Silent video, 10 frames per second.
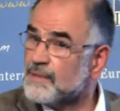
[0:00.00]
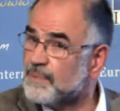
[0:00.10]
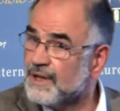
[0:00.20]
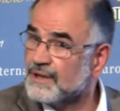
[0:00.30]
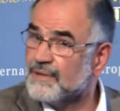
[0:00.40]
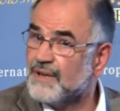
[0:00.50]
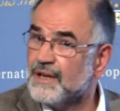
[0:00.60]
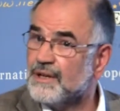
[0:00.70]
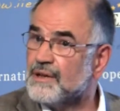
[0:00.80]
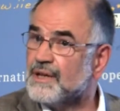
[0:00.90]
less productive
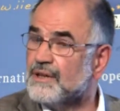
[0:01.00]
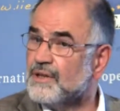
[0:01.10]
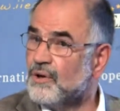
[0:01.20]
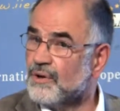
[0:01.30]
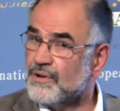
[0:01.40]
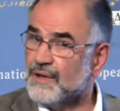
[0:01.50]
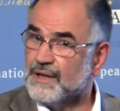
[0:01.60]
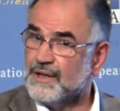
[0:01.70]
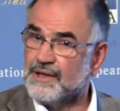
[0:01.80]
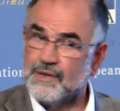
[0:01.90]
areas in the north
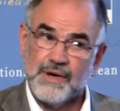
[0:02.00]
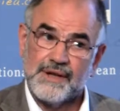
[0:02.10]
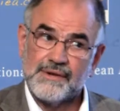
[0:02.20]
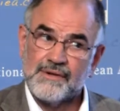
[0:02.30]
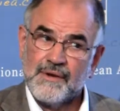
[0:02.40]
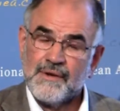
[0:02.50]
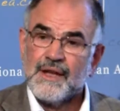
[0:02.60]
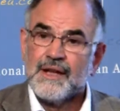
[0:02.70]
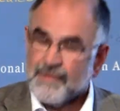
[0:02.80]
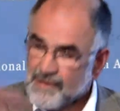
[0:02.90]
and the west.
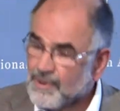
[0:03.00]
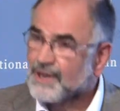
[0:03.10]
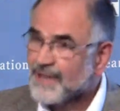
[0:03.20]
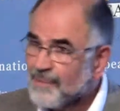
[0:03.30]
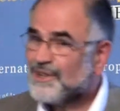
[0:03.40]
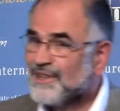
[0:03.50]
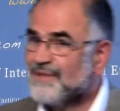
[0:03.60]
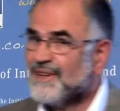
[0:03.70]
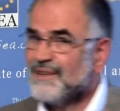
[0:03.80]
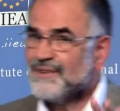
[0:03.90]
Somewhat skeptical
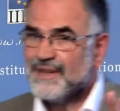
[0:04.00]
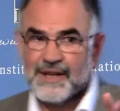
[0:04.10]
of that